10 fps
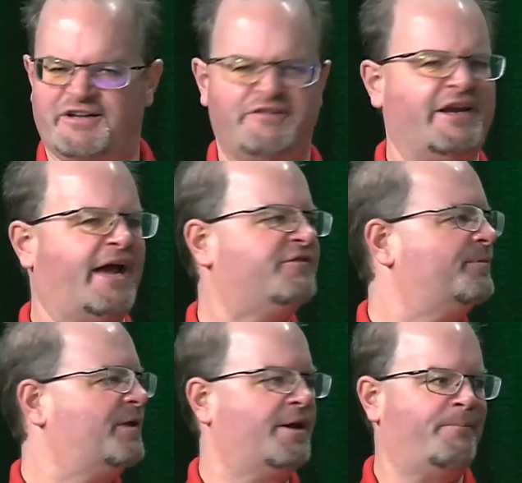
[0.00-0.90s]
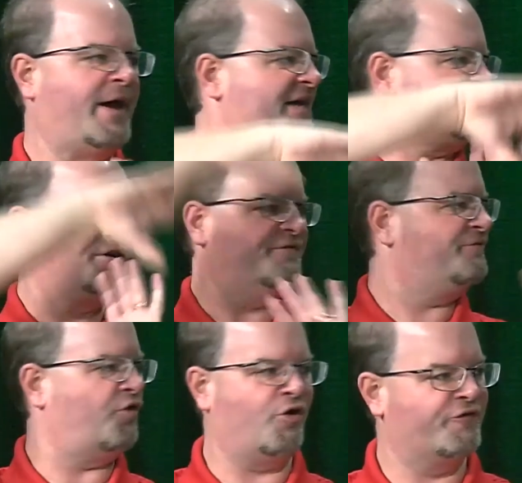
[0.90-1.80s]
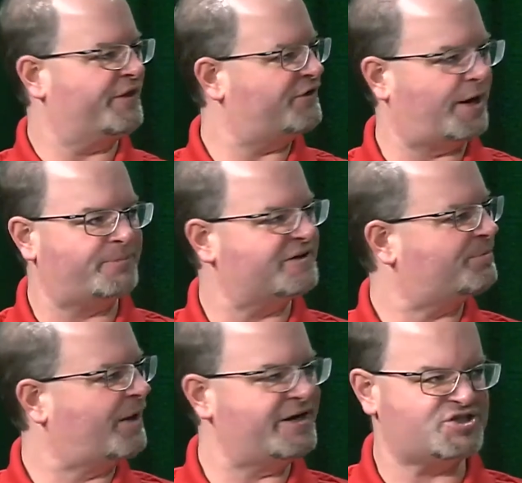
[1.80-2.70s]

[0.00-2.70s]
Doesn't have to be a massive over-the-top display.